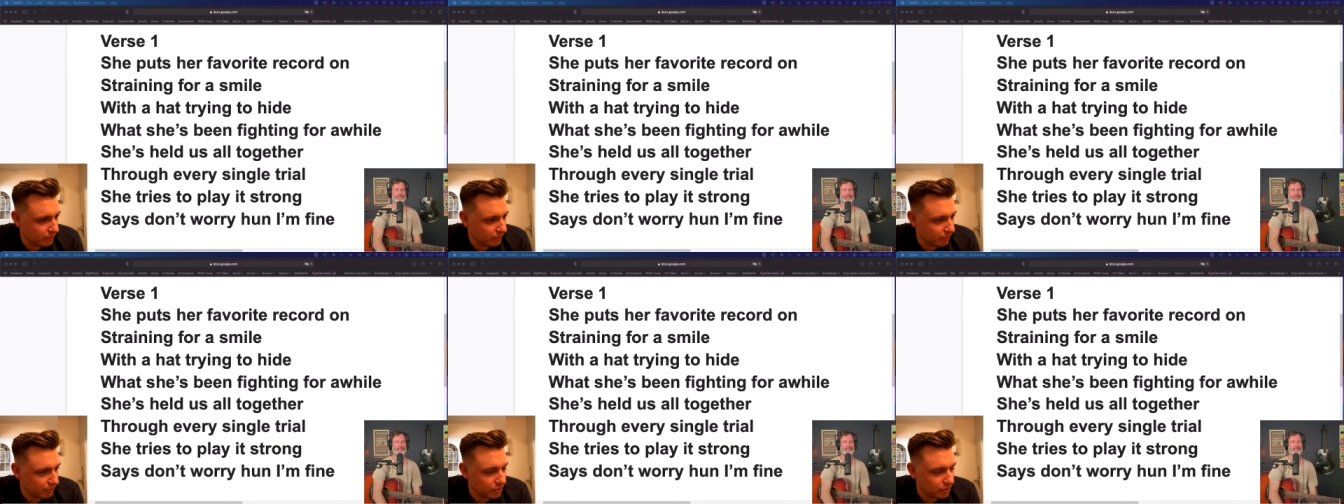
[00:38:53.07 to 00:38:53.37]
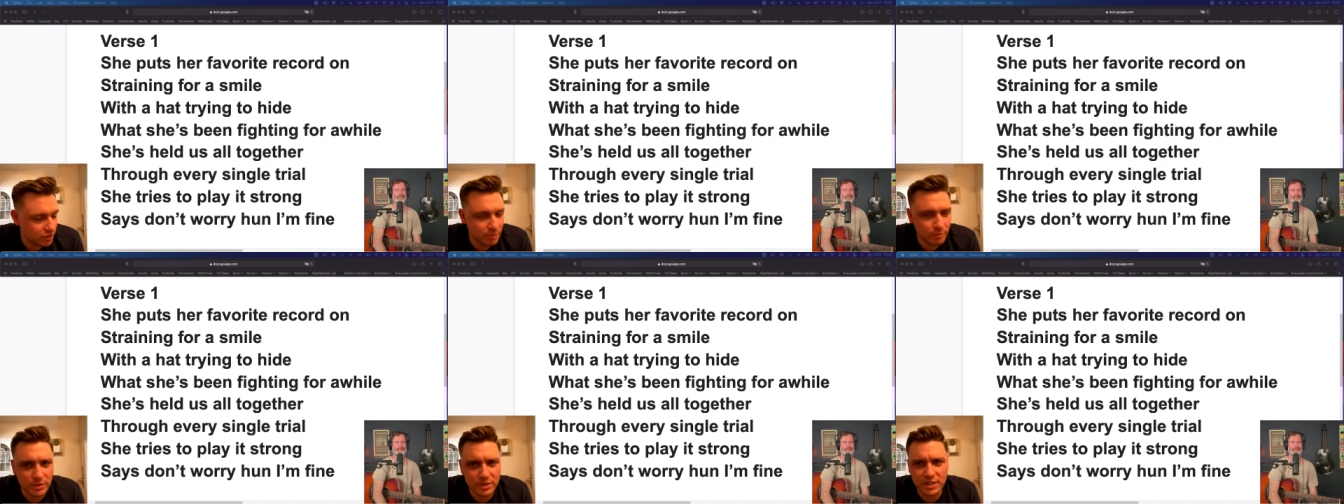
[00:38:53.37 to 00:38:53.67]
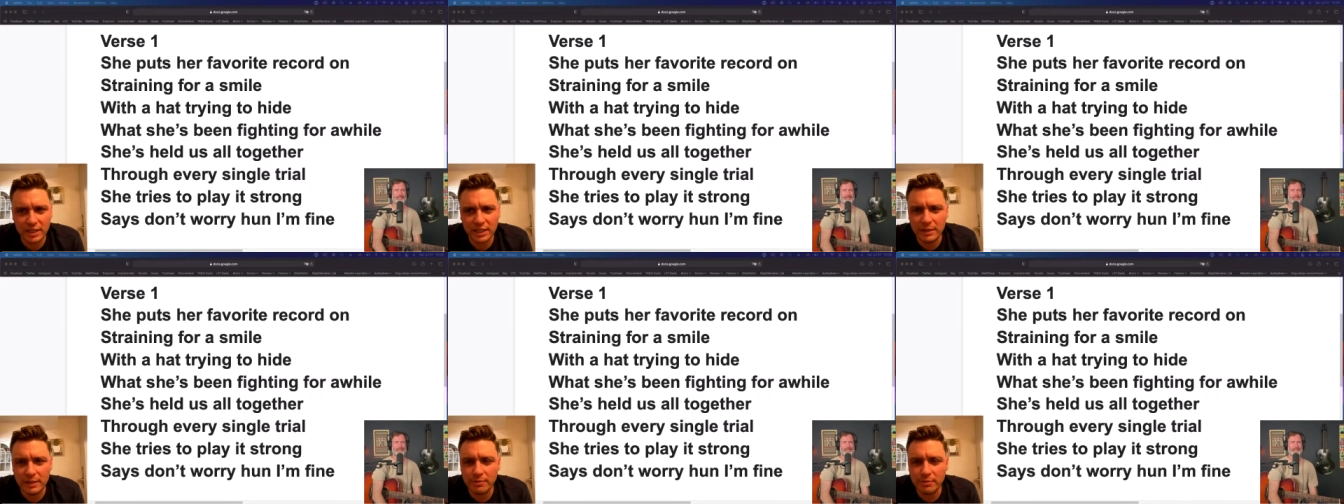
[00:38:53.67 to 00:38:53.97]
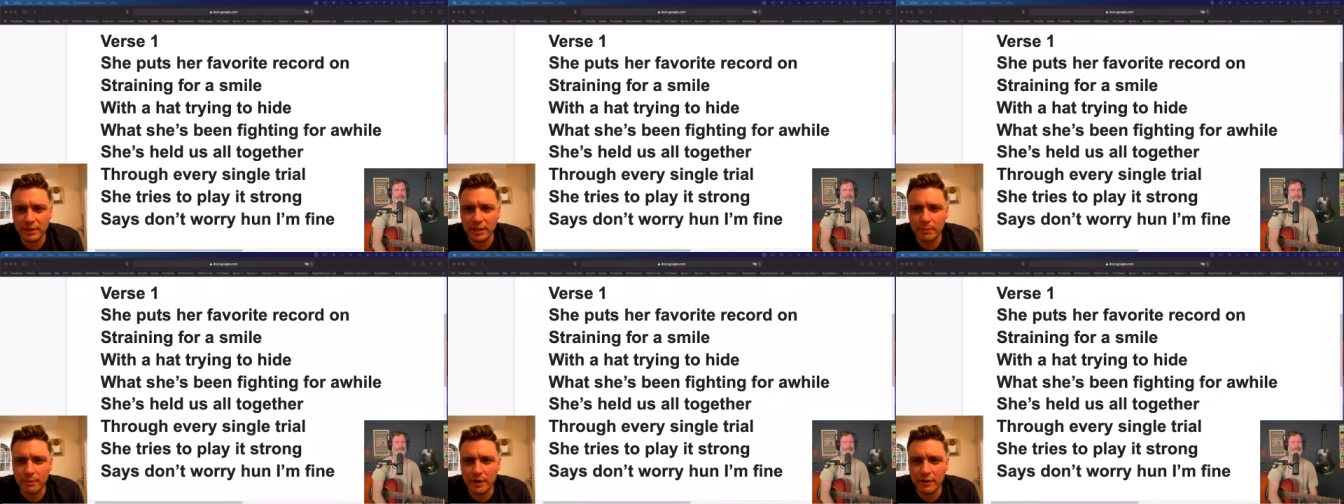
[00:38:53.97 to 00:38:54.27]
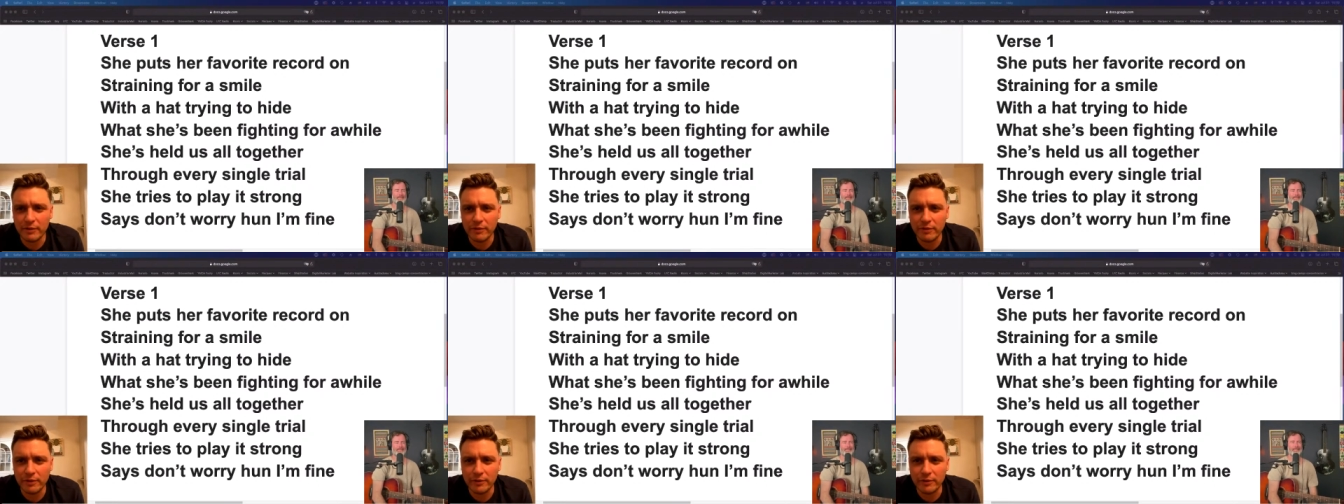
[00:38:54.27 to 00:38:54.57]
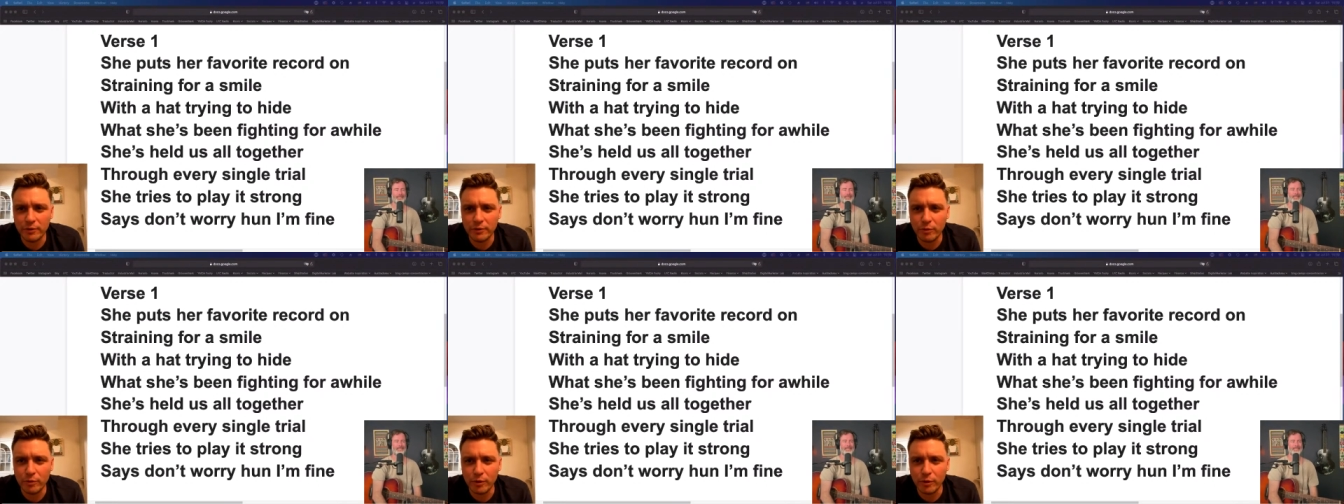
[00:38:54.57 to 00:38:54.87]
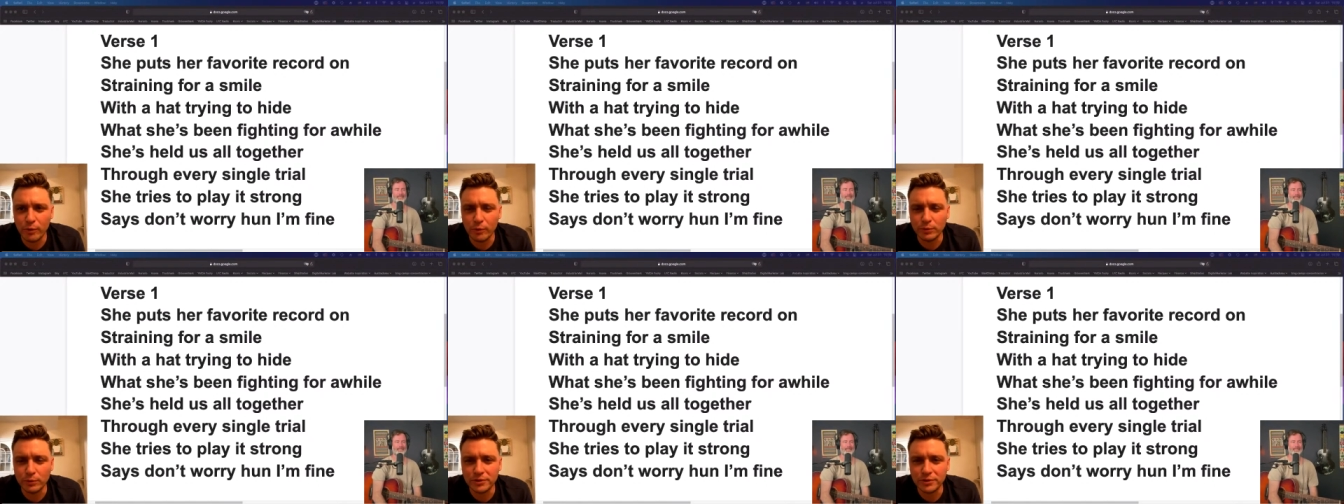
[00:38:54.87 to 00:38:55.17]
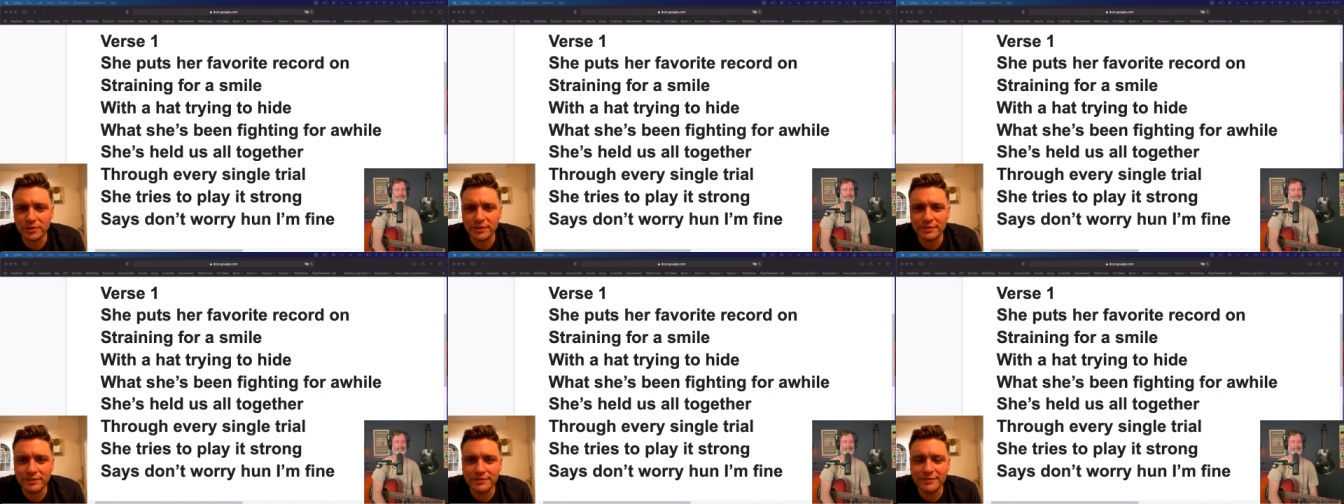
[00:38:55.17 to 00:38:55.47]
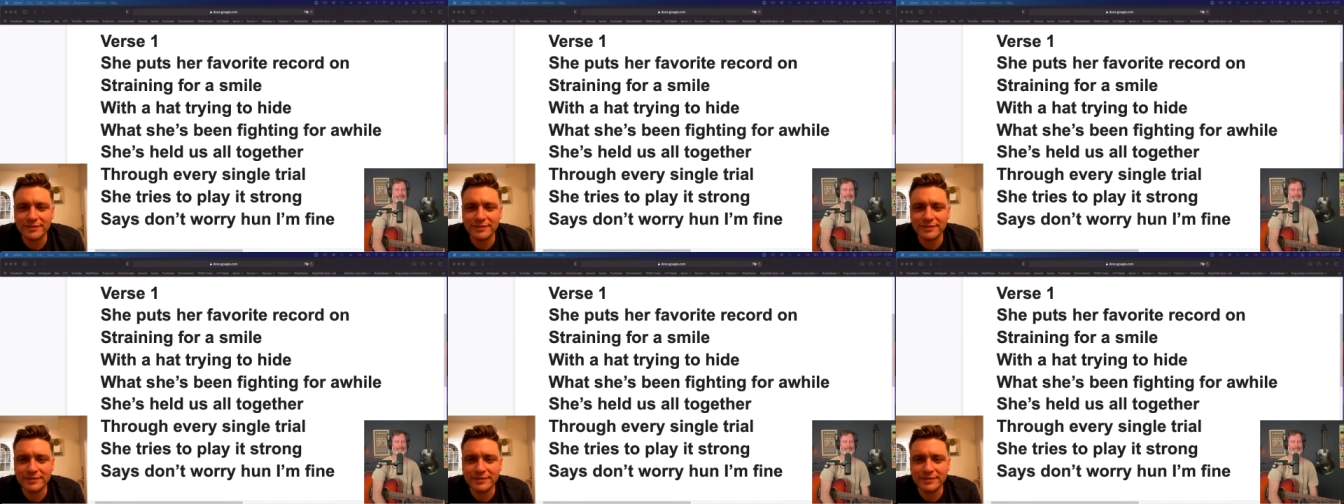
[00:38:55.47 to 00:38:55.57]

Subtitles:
For some reason, I keep thinking about Thunder Rolls.